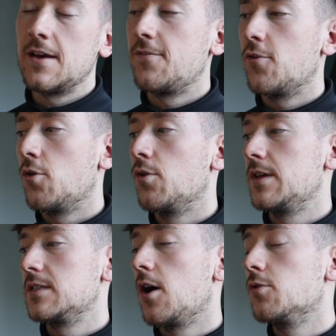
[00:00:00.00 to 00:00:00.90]
it for
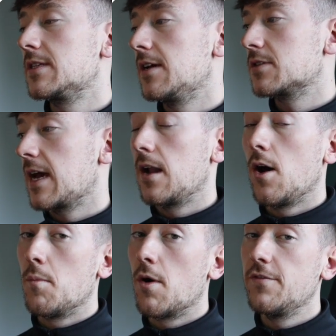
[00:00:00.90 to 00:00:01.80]
this wholesale scanner
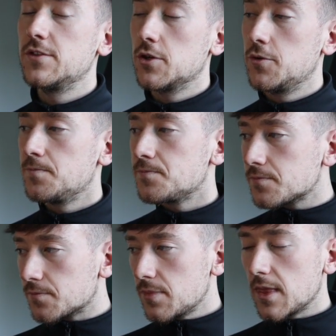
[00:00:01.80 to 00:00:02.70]
on Profitl,
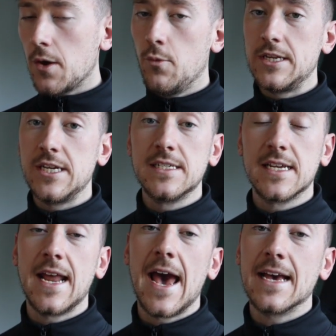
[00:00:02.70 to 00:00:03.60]
which is
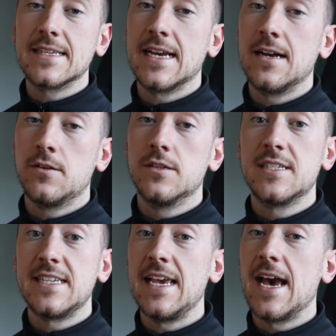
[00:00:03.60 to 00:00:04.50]
an Excel
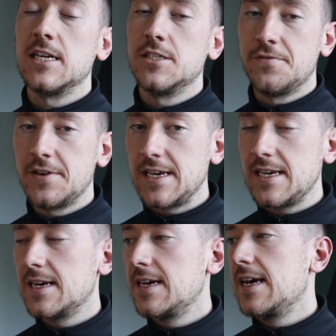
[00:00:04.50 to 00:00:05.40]

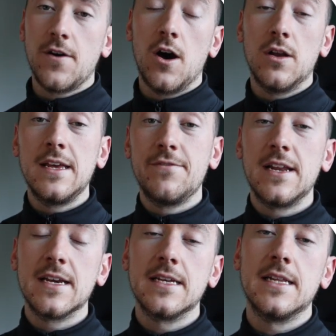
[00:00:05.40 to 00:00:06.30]
CSV. I'll leave a
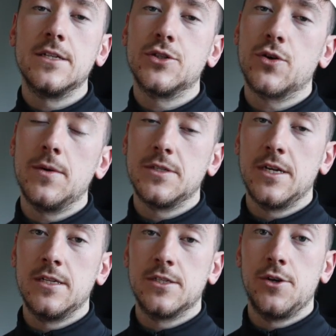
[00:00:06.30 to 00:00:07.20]
link in the
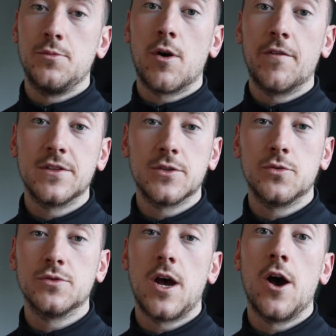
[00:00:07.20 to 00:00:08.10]
description to
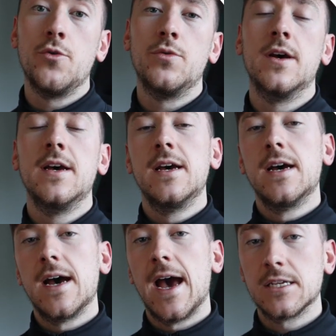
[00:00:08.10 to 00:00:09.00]
Profitl's own
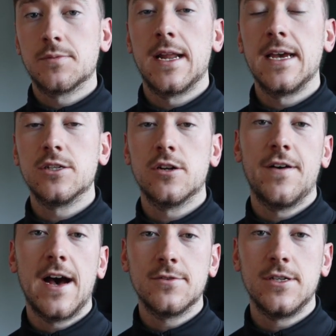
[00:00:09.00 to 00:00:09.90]
explanation of
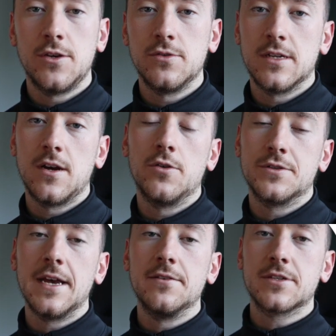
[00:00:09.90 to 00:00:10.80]
how to use the
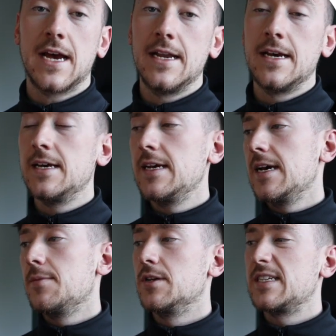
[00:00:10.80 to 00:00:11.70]
wholesale scanner,
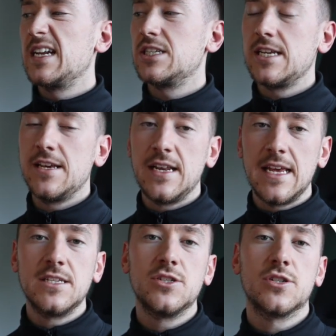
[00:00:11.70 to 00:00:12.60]
but essentially you
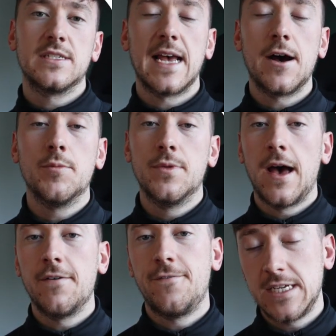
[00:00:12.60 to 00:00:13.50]
need to just set up
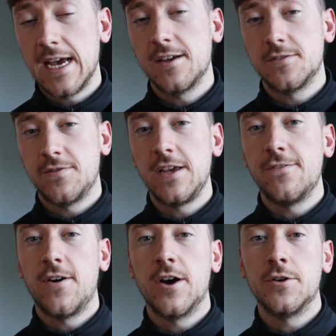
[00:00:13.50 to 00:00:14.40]
that CSV
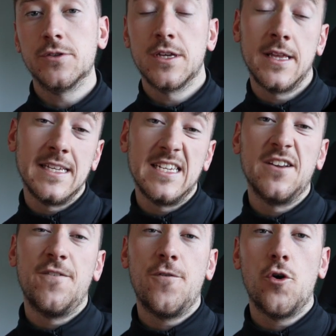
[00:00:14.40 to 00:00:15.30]
file so that it's in
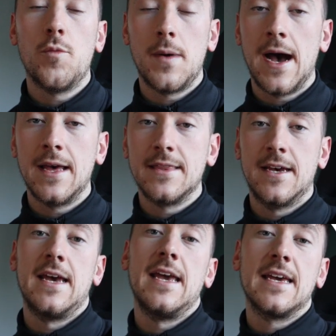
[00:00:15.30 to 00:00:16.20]
a format
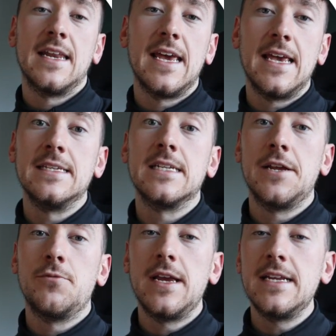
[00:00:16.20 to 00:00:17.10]
that it can
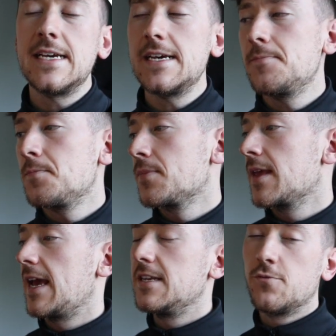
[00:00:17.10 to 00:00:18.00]
easily read it.
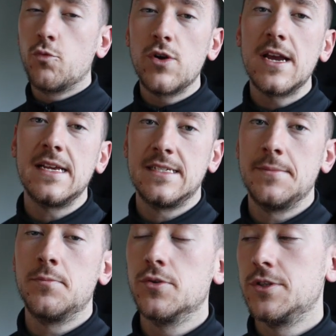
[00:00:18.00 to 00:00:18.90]
It's really
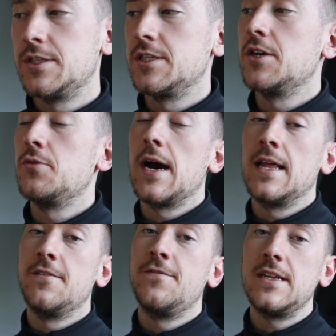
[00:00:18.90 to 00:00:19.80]
simple to do,
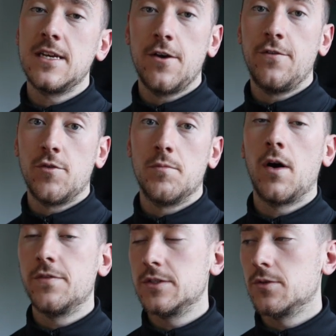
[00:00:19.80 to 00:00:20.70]
and the video from
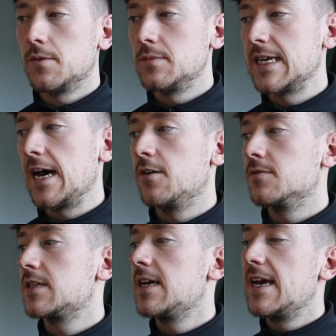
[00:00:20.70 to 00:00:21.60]
Profitl
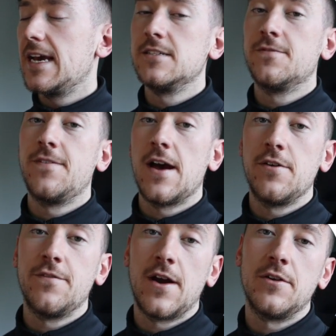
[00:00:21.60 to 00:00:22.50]
themselves is
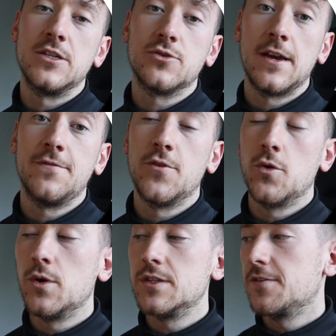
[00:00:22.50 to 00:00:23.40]
very, very
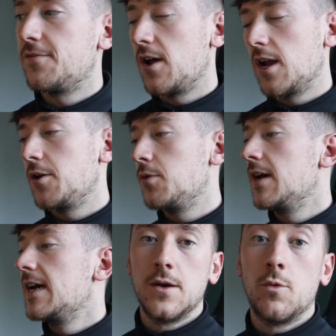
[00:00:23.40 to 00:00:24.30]
straightforward to follow.
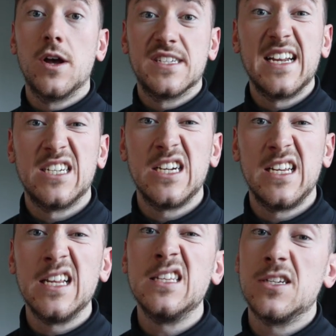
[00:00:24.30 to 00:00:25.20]
What essentially you
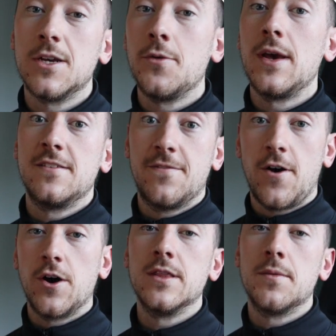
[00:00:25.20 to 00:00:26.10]
need to do is
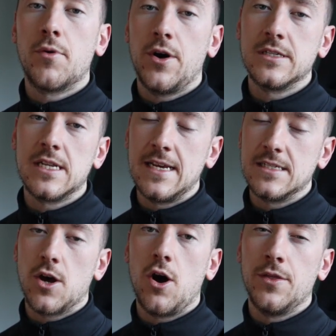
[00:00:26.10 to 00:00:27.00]
find the price
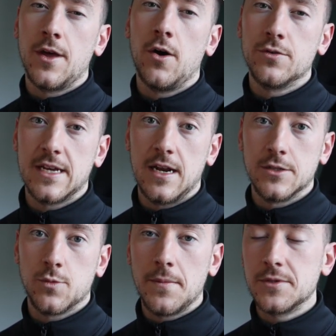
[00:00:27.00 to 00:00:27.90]
list on the
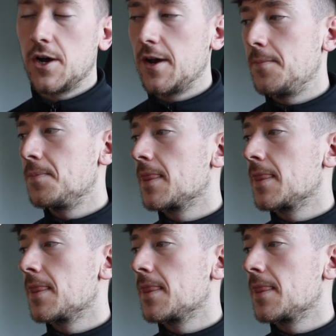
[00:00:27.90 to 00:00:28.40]
wholesaler's website.